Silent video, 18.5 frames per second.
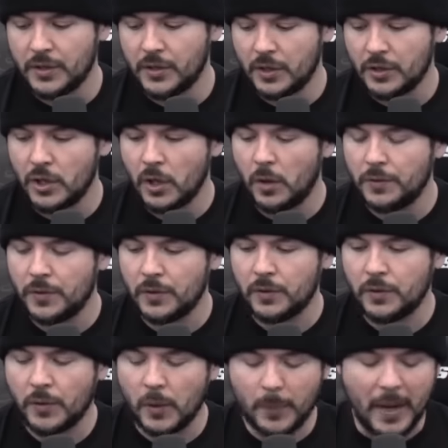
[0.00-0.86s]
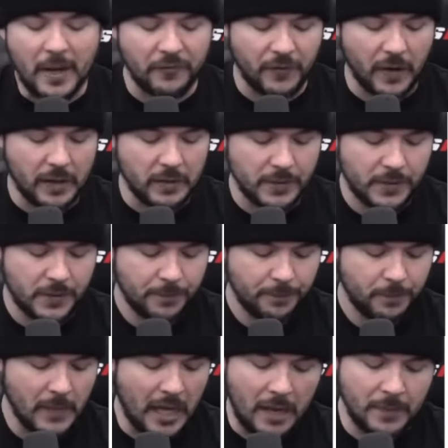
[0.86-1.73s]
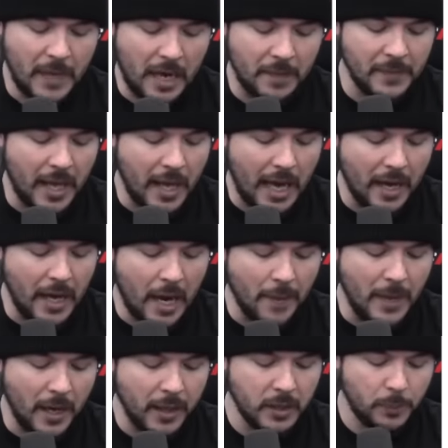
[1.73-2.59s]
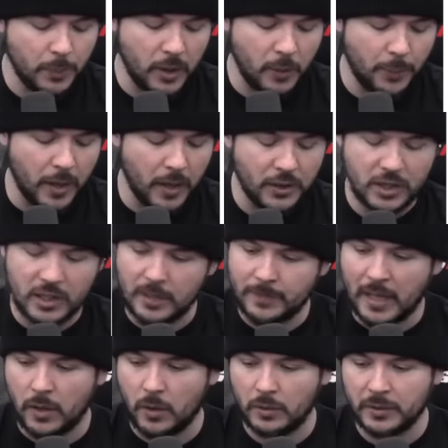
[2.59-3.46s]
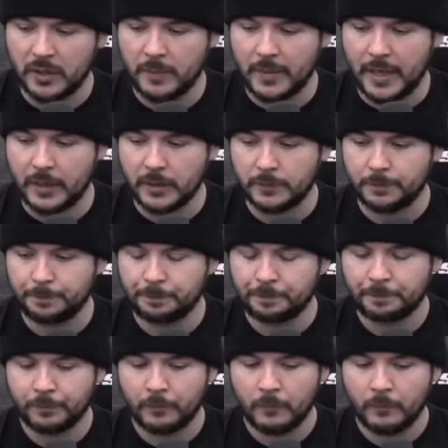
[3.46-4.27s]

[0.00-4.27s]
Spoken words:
This, you know what? They're pedophiles. I'm not going to pull punches. I'm not holding back.